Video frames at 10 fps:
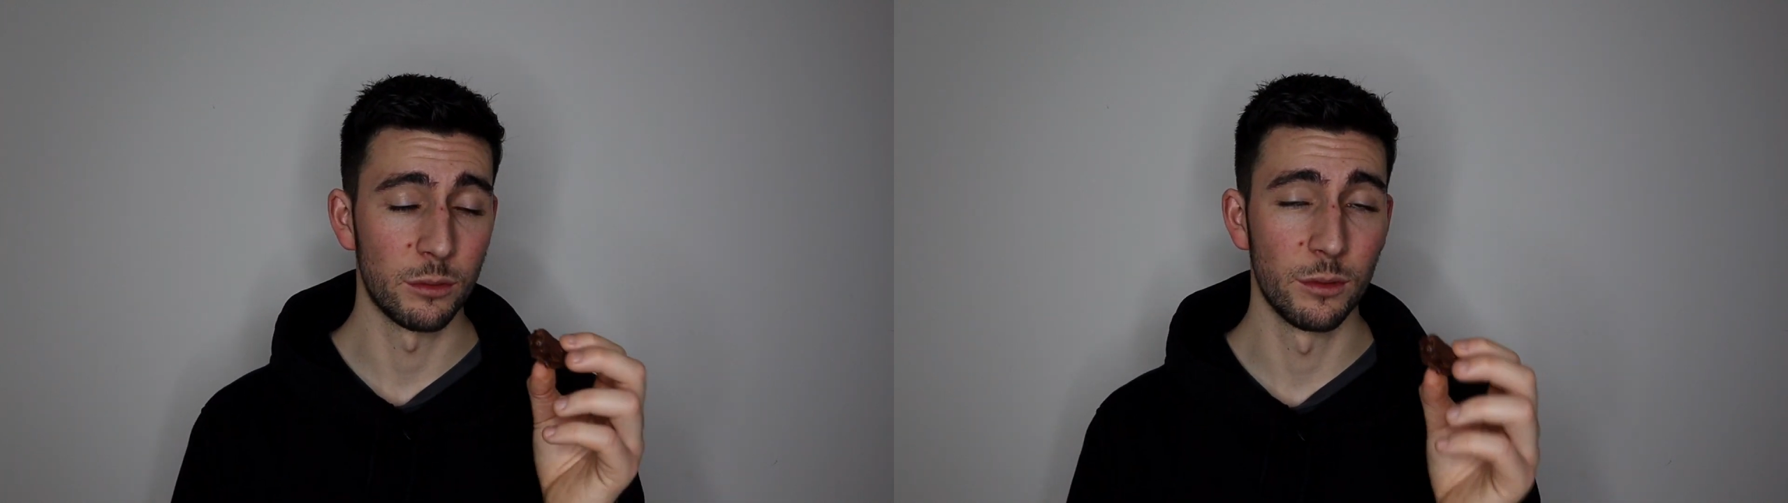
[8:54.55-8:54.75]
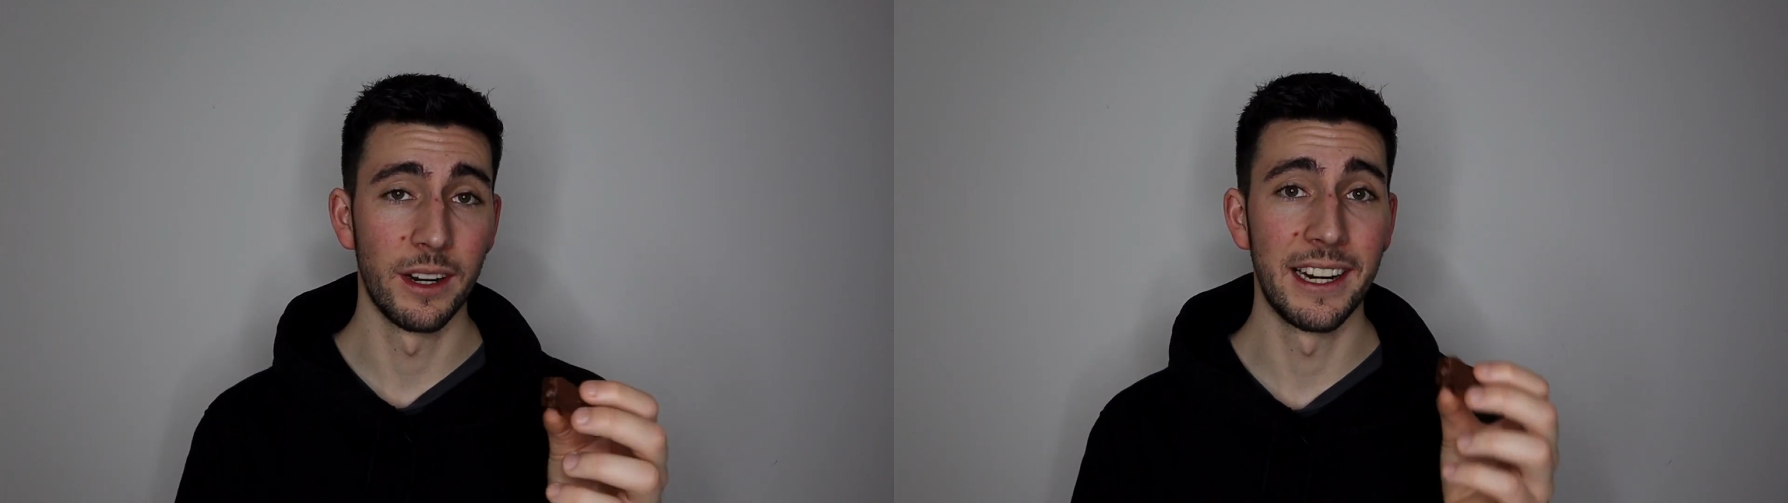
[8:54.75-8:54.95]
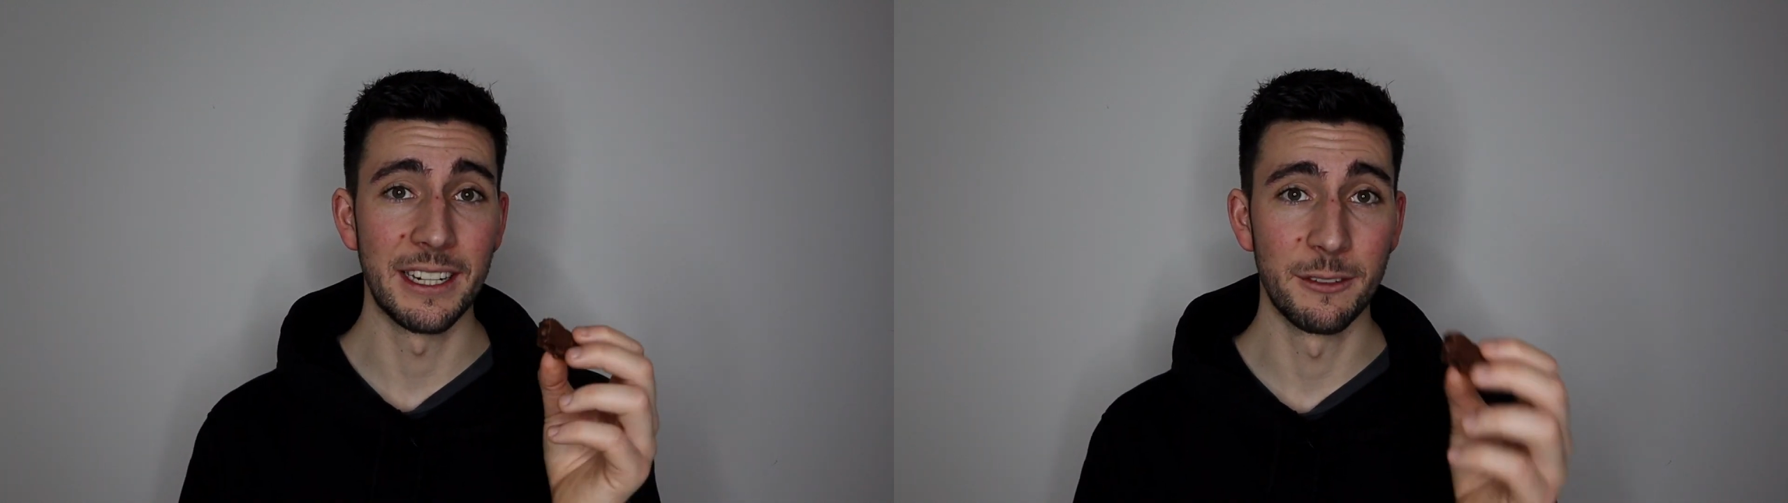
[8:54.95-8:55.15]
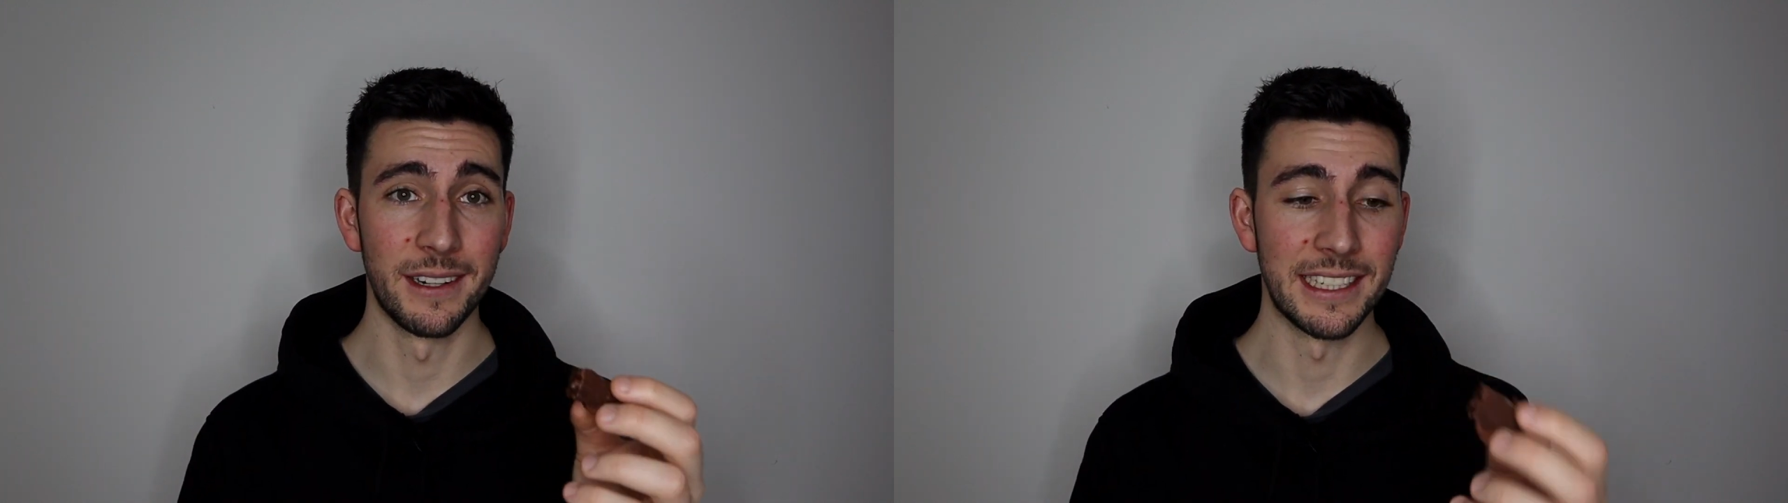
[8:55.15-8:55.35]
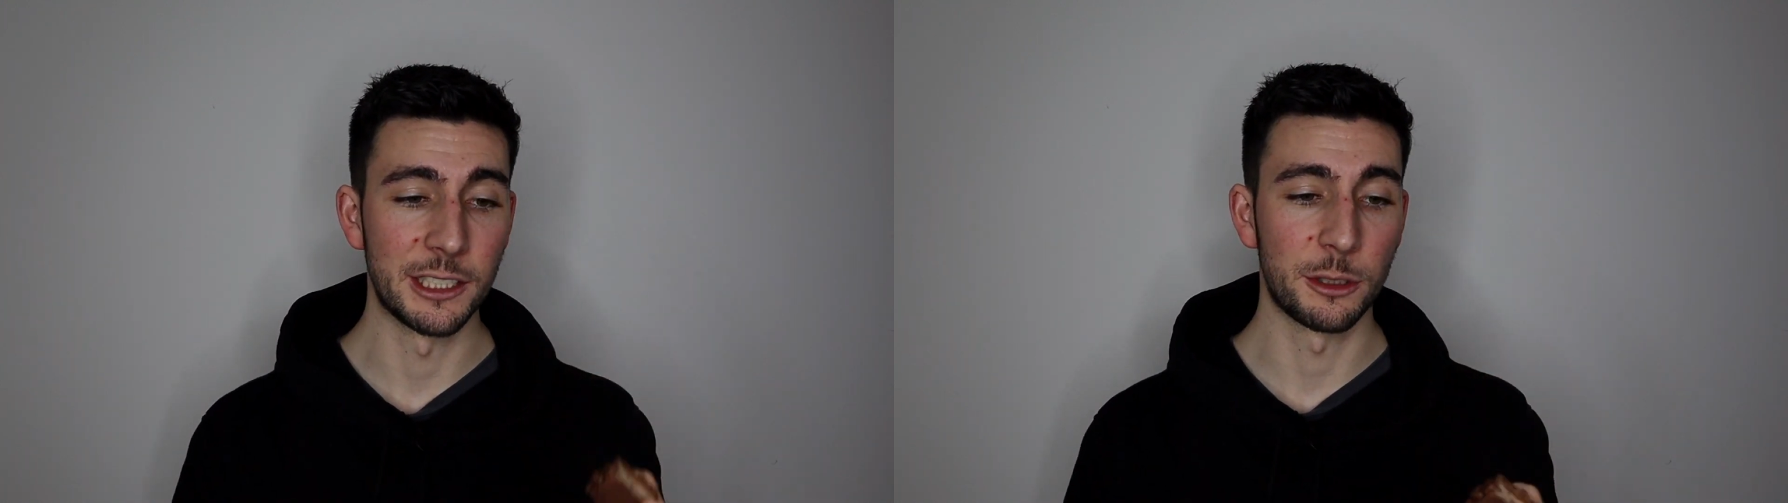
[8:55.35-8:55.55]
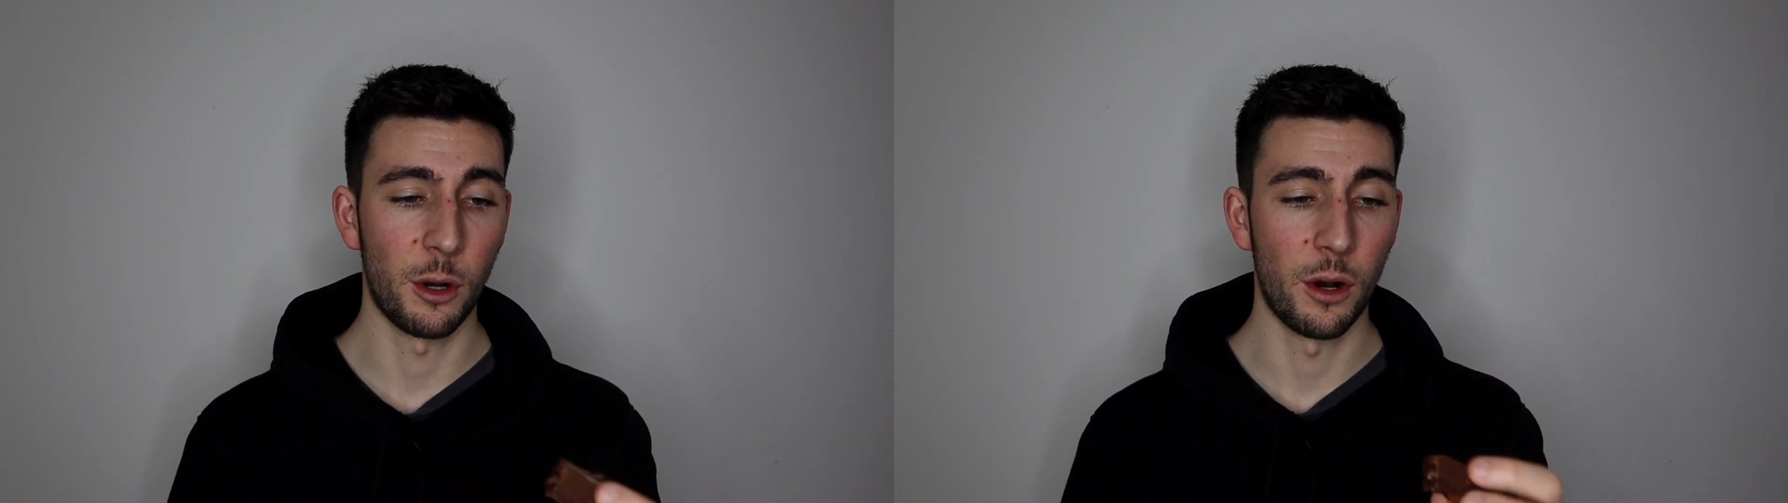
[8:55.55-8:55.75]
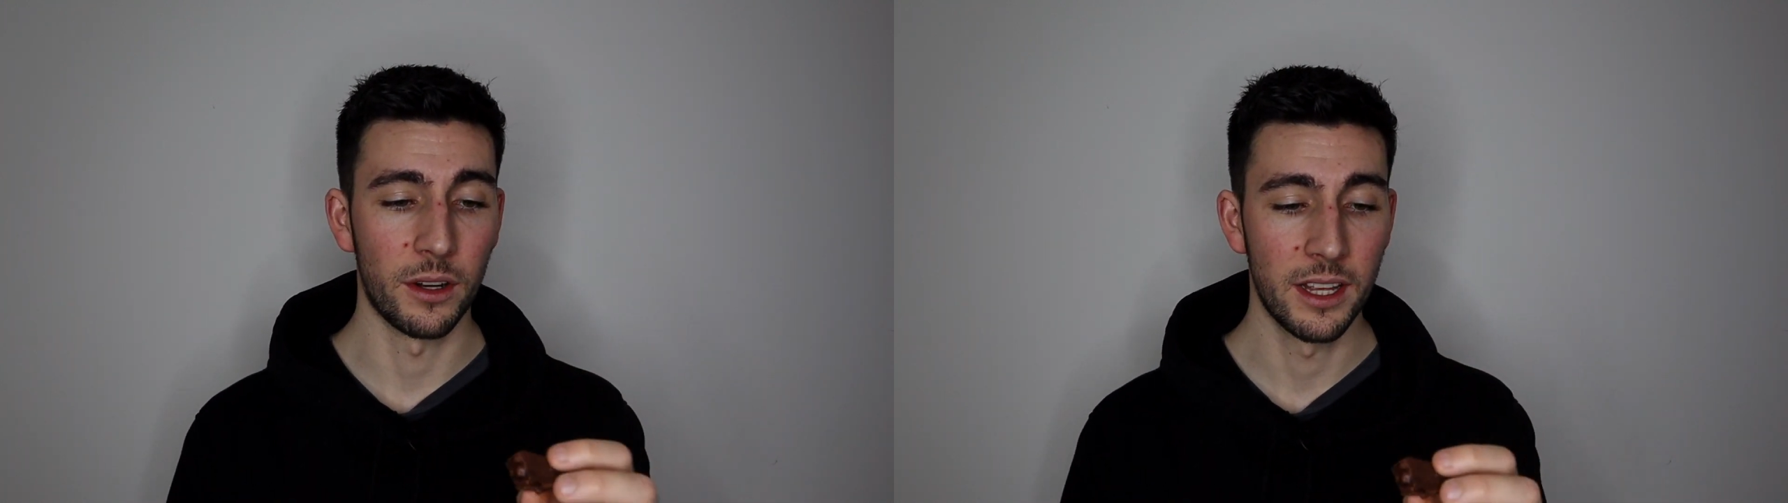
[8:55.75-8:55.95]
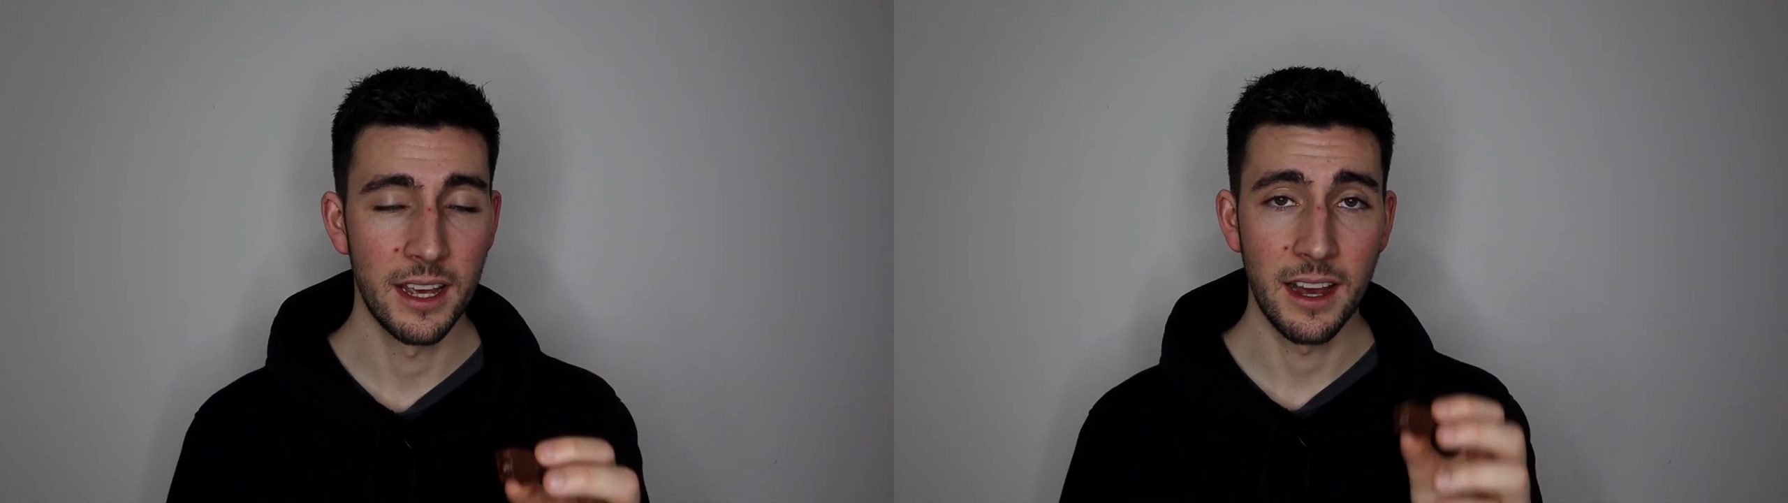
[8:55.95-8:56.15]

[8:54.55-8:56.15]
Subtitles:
really, really strong.